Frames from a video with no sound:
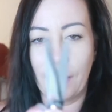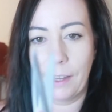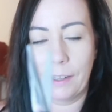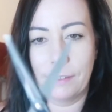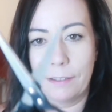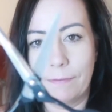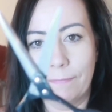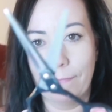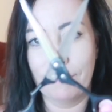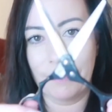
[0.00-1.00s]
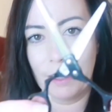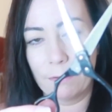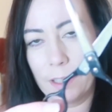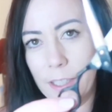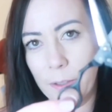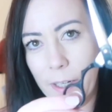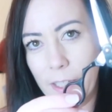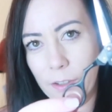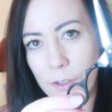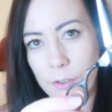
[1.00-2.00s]
and they're really
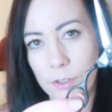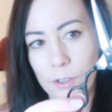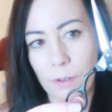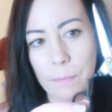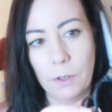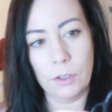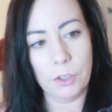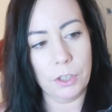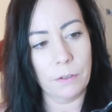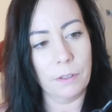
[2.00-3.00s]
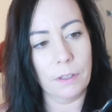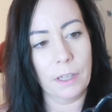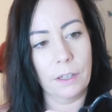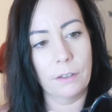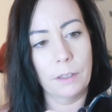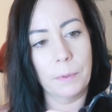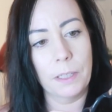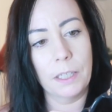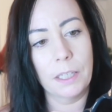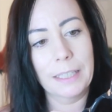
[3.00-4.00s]
quite loose, so I'm not sure they're going to
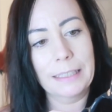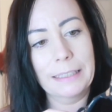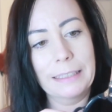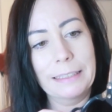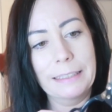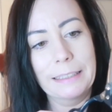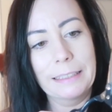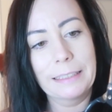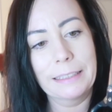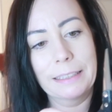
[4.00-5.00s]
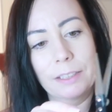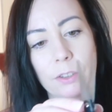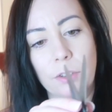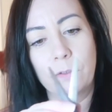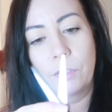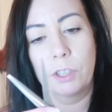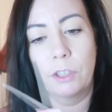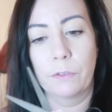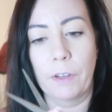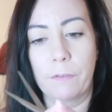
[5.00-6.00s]
be sort of good
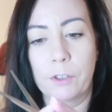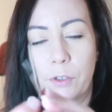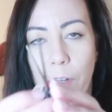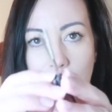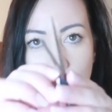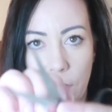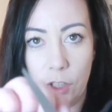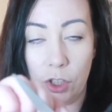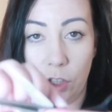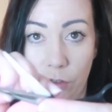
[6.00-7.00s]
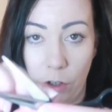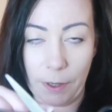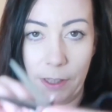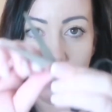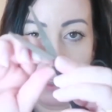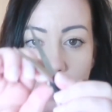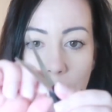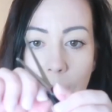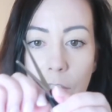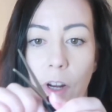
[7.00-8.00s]
enough. I've tried screwing the
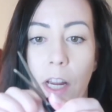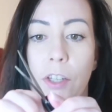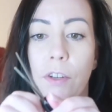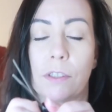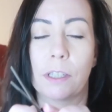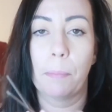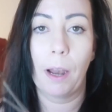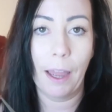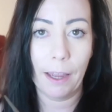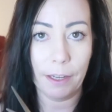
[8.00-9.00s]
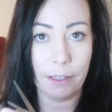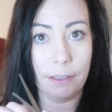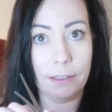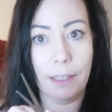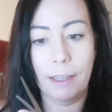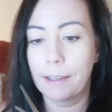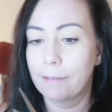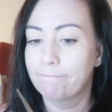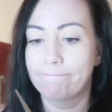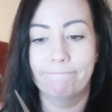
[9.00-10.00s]
thing, I tried using pliers, it
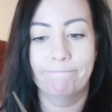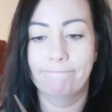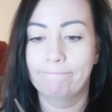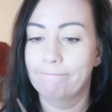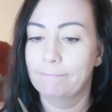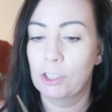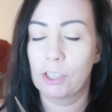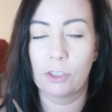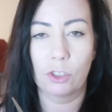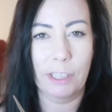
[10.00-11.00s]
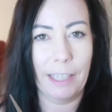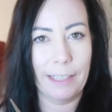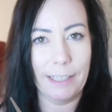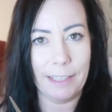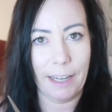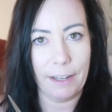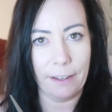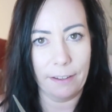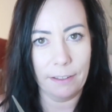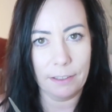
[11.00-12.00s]
just doesn't get any
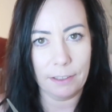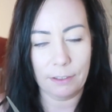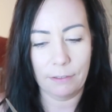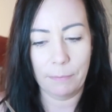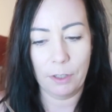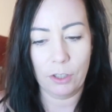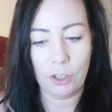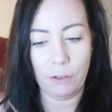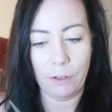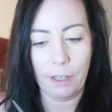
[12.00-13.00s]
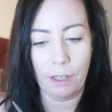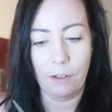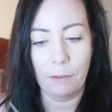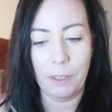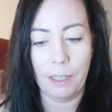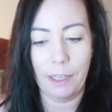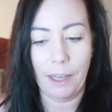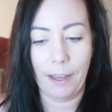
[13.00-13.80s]
tighter, so I'm not sure they're going to be